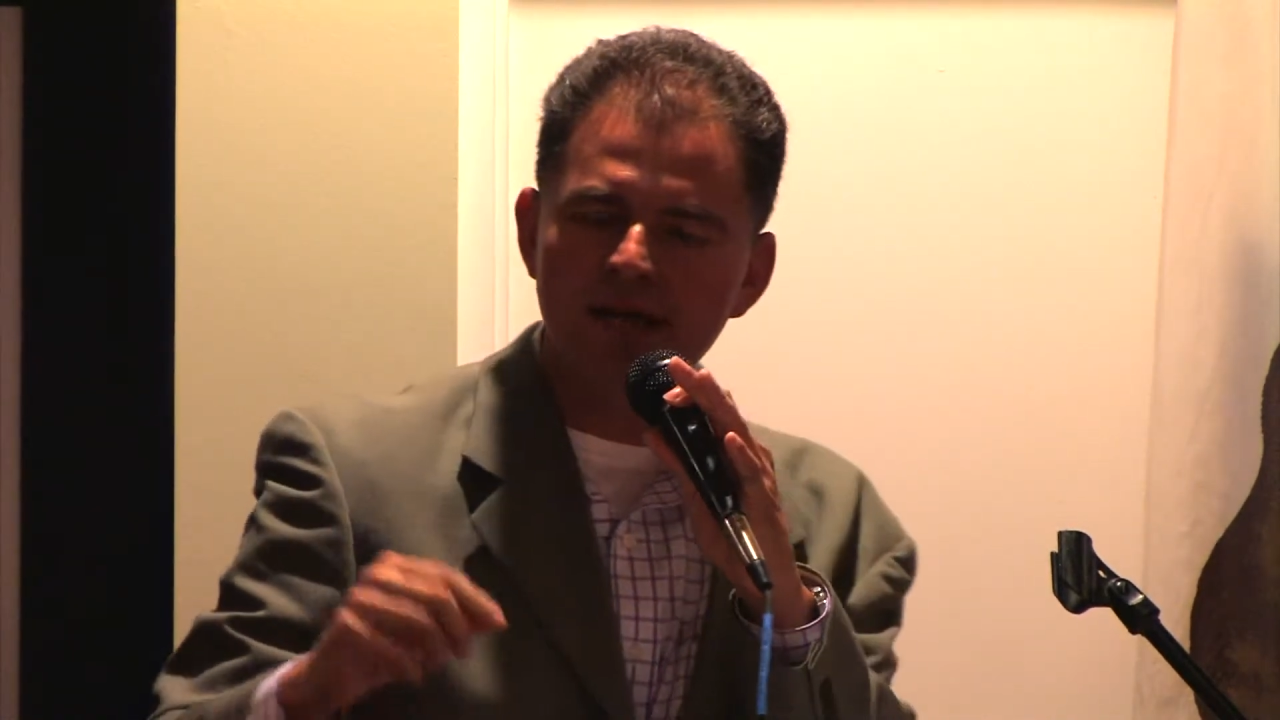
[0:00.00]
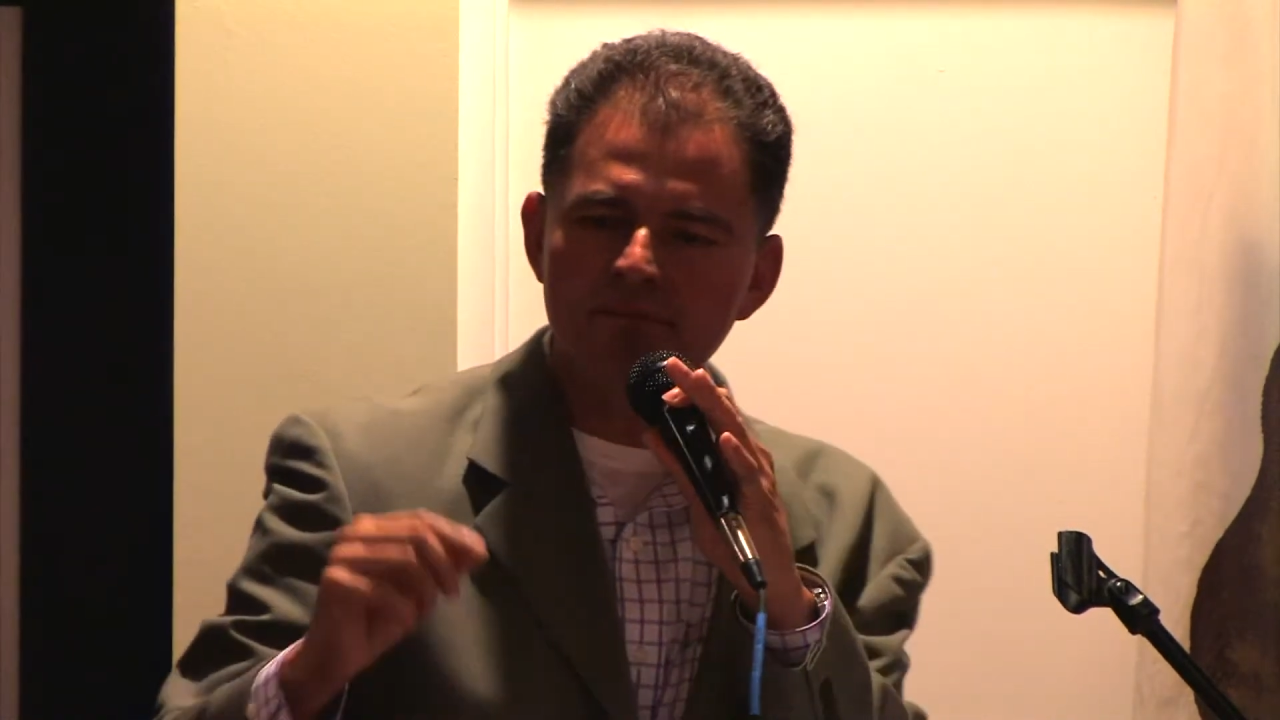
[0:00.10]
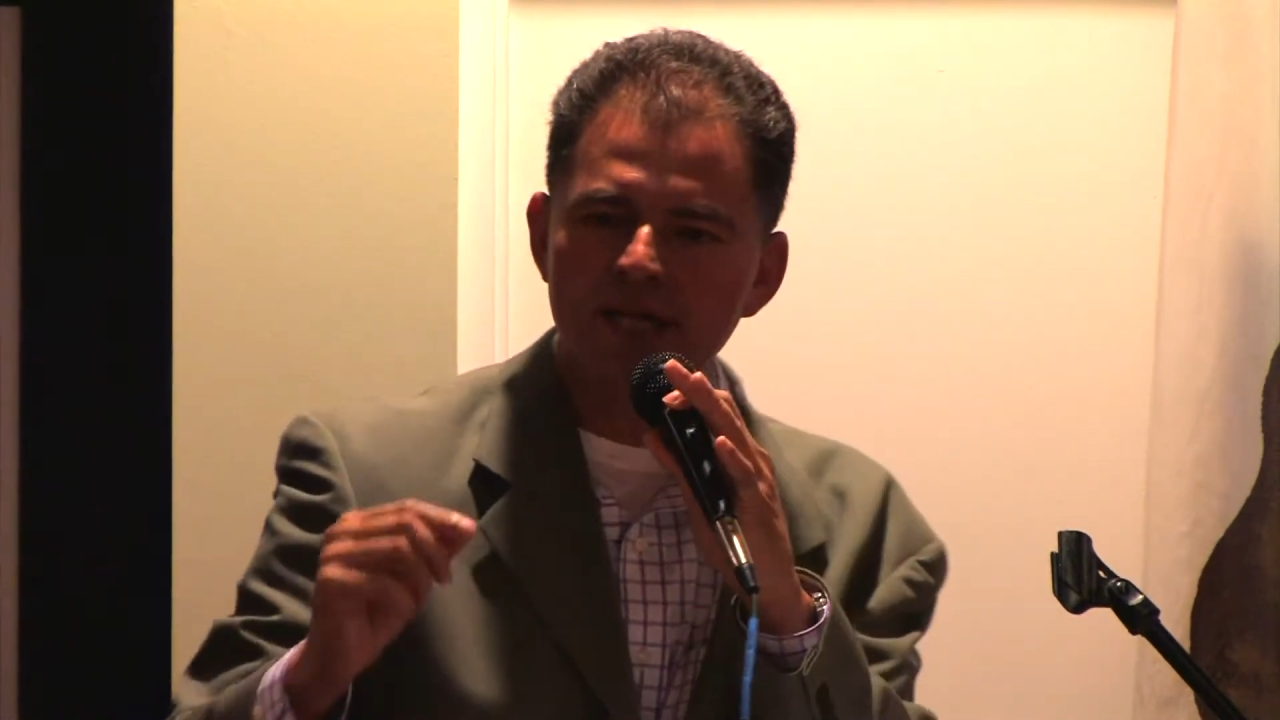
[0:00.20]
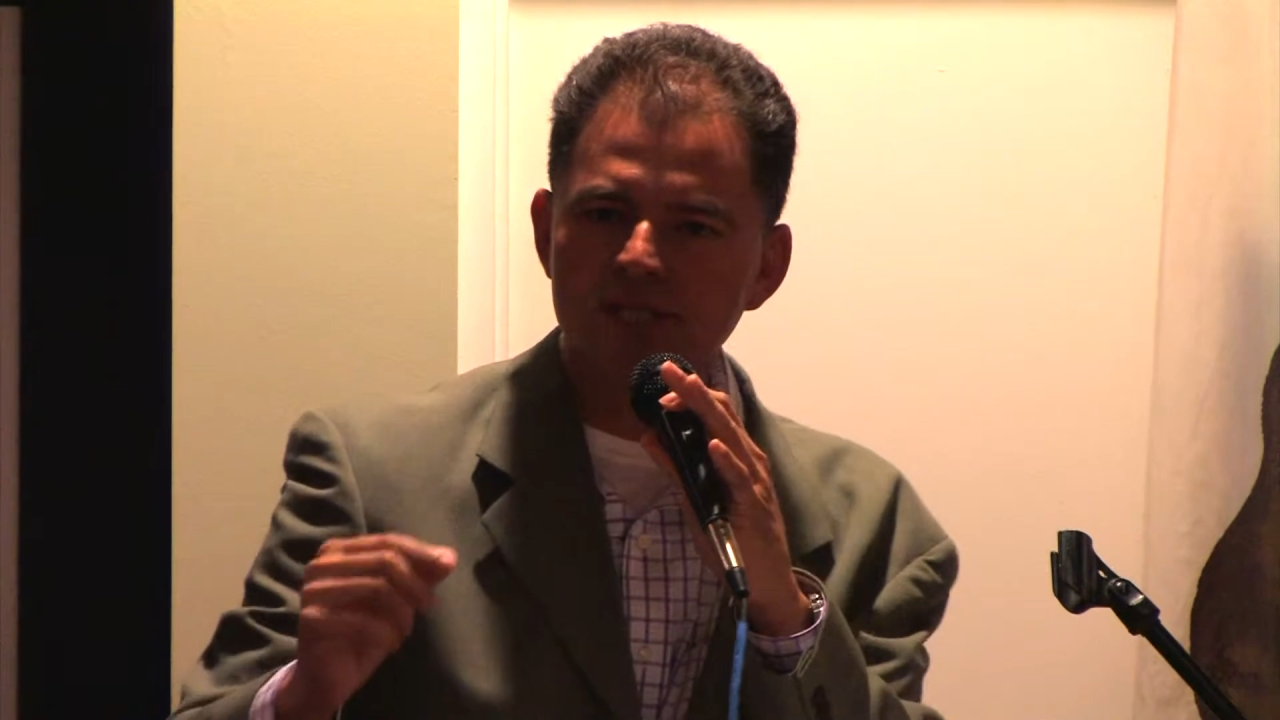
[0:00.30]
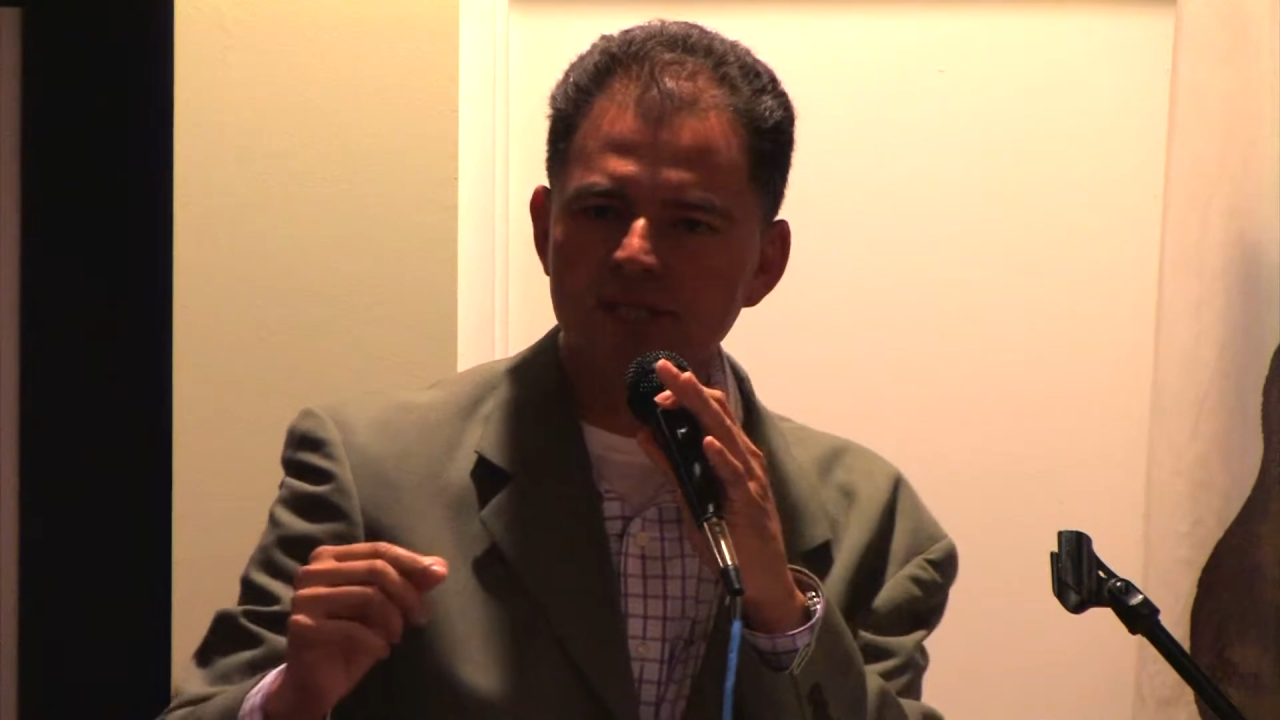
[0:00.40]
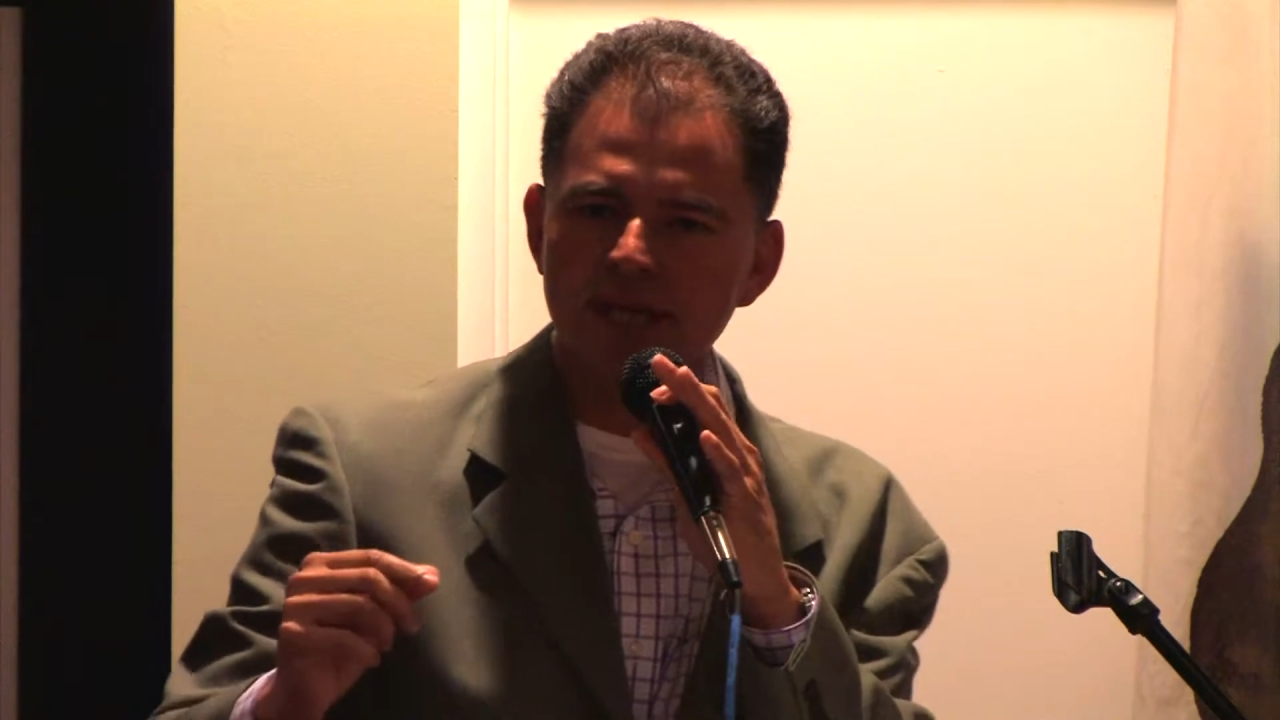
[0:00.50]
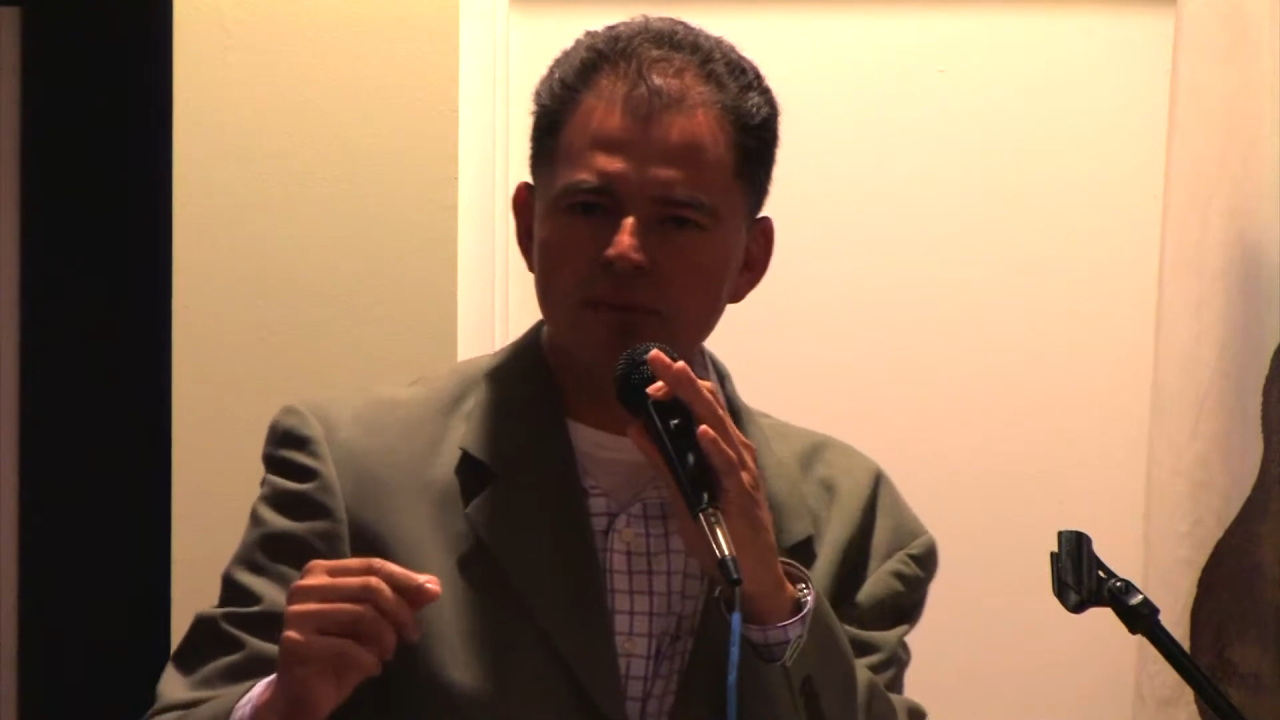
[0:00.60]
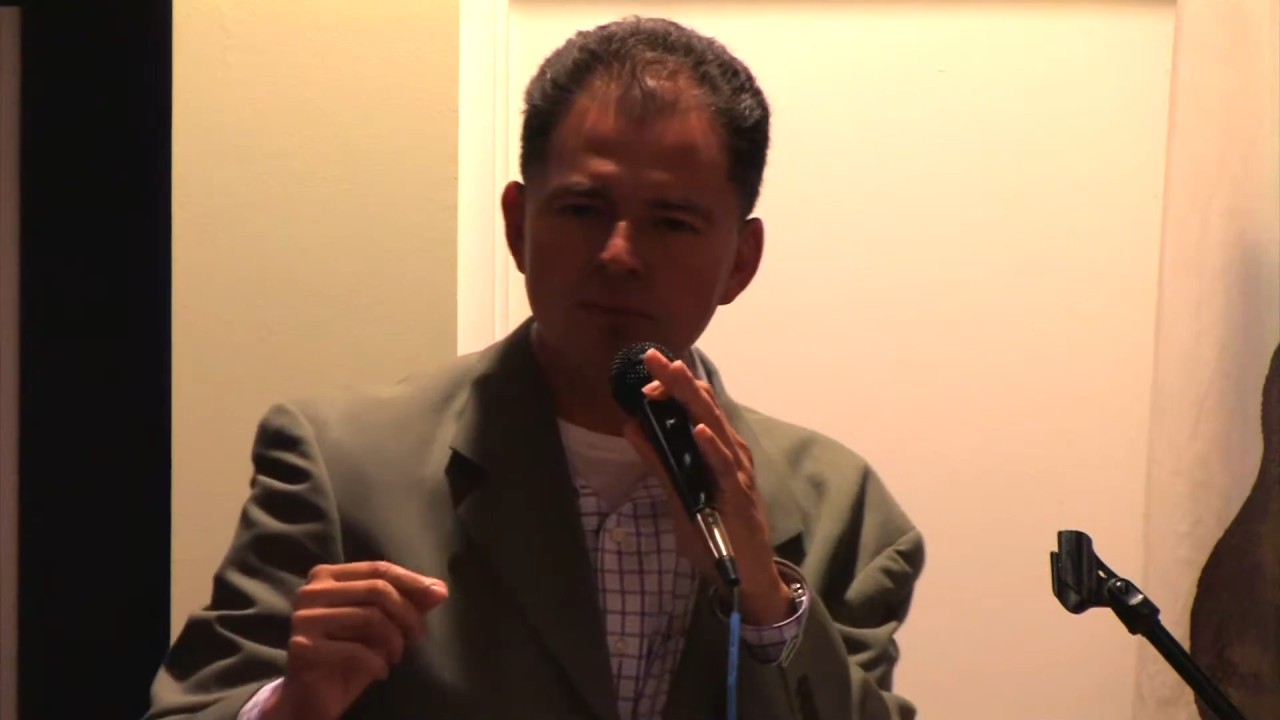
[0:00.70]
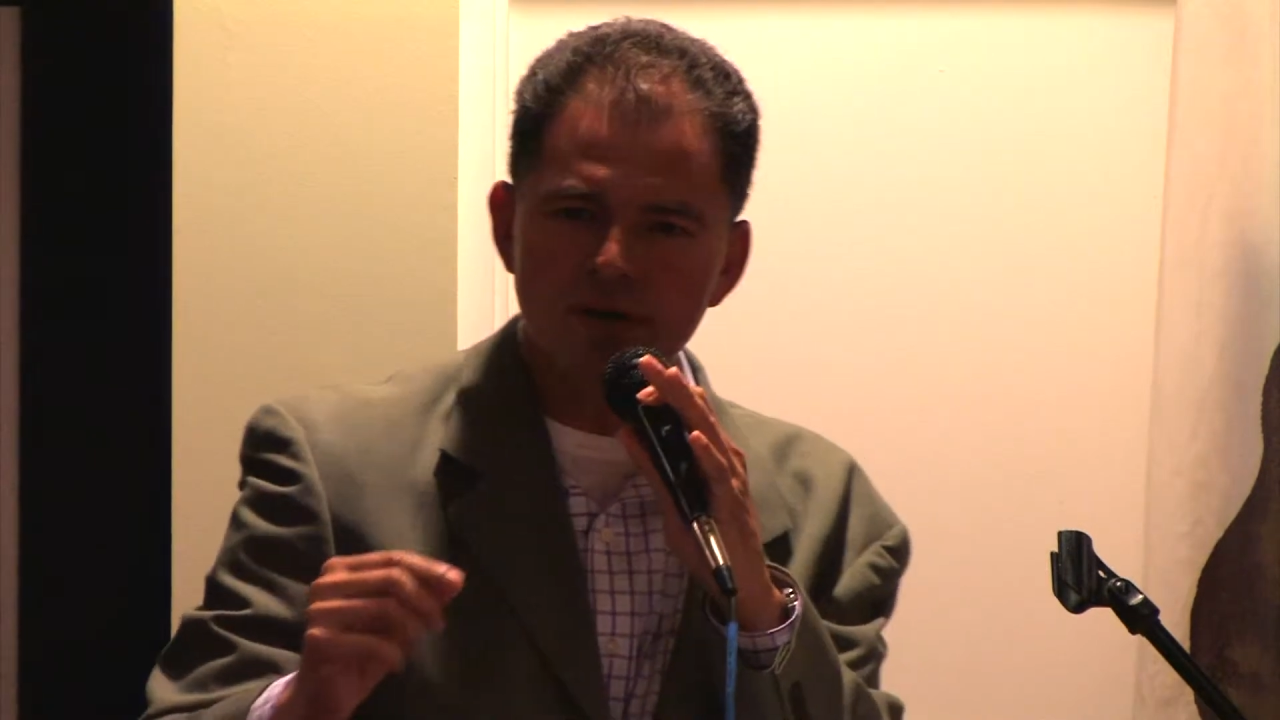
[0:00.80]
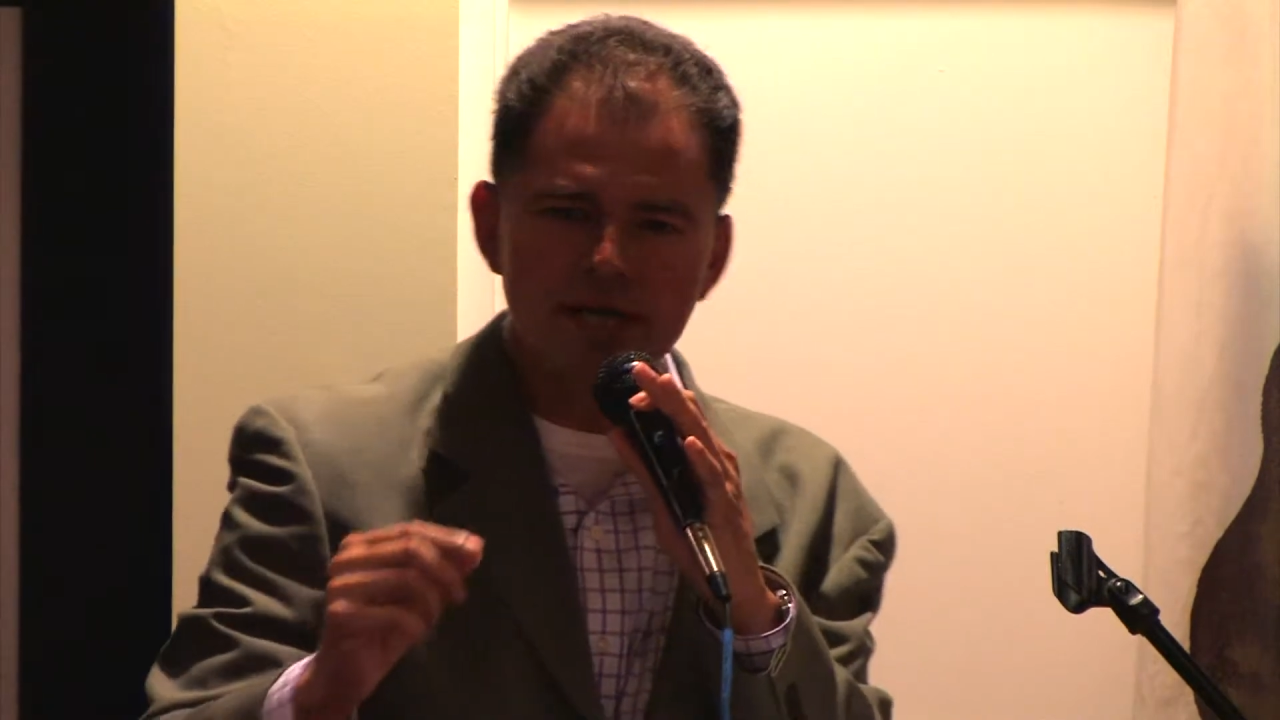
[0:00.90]
have mentioned
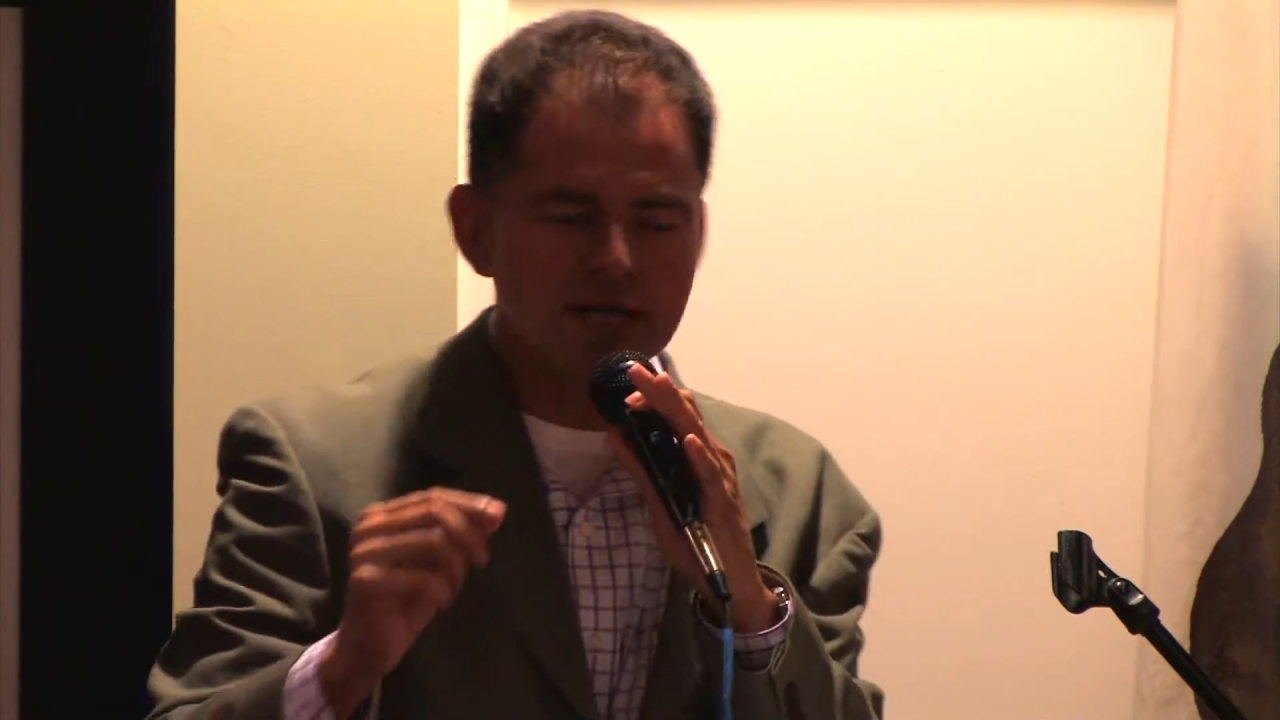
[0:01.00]
that we're